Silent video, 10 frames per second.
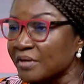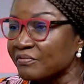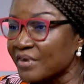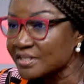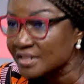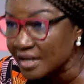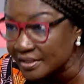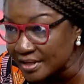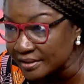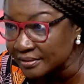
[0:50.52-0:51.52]

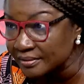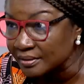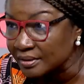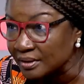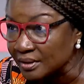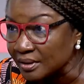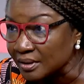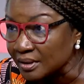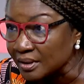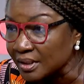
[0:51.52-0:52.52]
investigated,
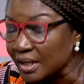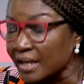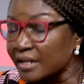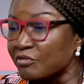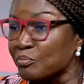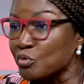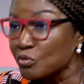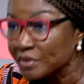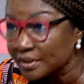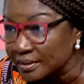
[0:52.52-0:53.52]
and if
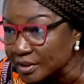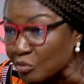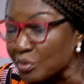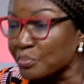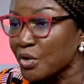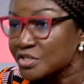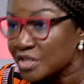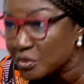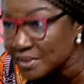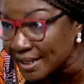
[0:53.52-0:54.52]
proven, they will be
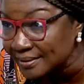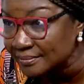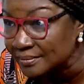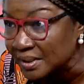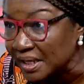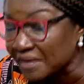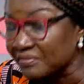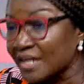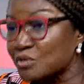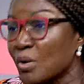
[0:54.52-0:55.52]
prosecuted. If
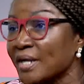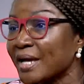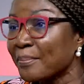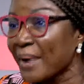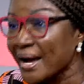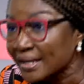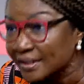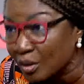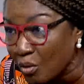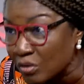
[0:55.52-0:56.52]
that's why they are packing
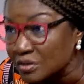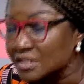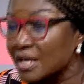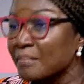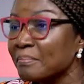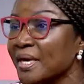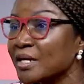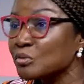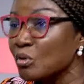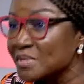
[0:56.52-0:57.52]
the courts,
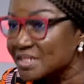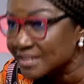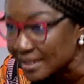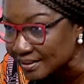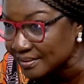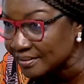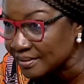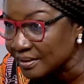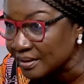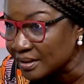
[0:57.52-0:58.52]
make no mistake,
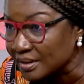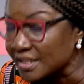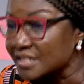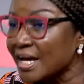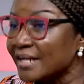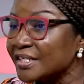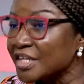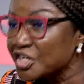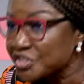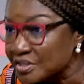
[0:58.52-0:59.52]
these
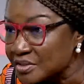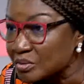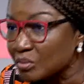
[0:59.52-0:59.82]
allegations